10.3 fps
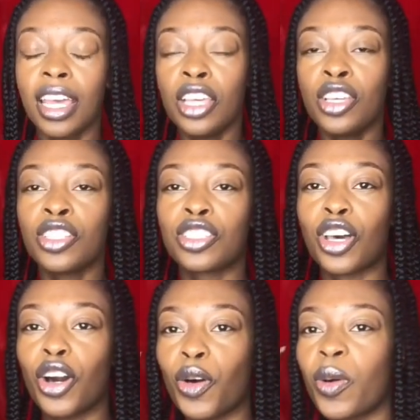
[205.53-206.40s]

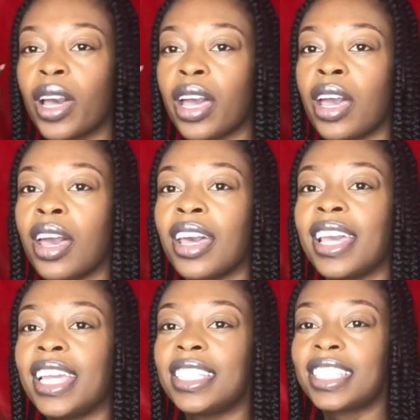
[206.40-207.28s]
so
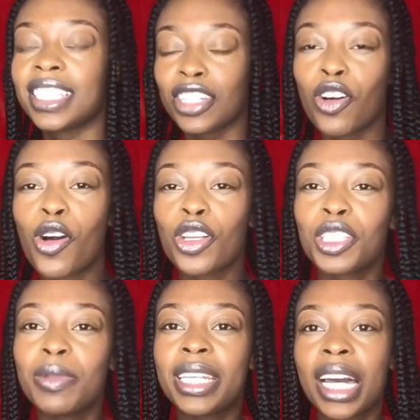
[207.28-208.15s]
it's going to be
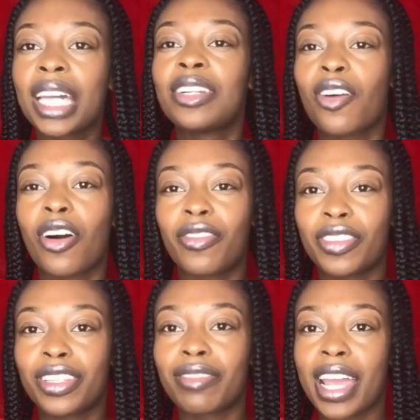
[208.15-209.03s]
cutting off the
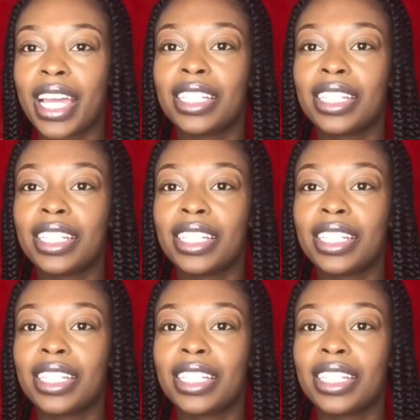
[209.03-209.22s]
red.